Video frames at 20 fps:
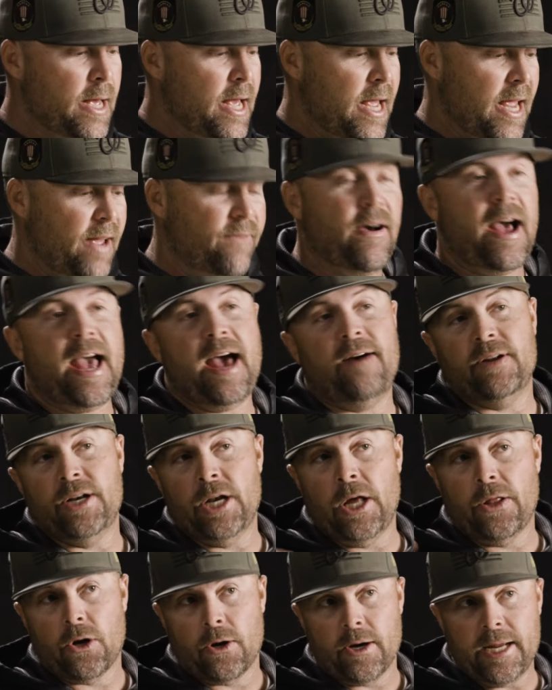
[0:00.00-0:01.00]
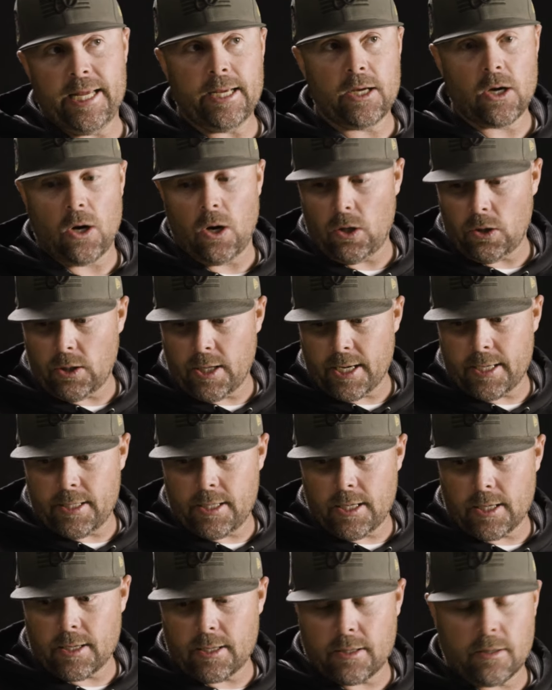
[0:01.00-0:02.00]
If I have another e-call, Lucky
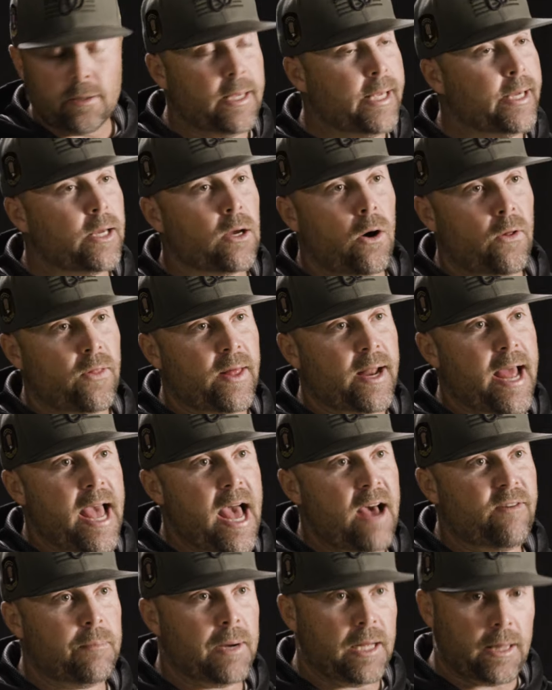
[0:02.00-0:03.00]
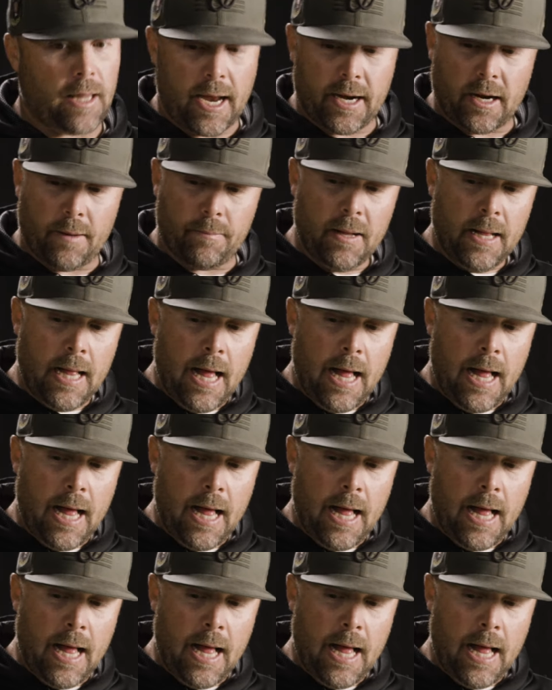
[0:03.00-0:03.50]
Duck e-call that I have in my lineup,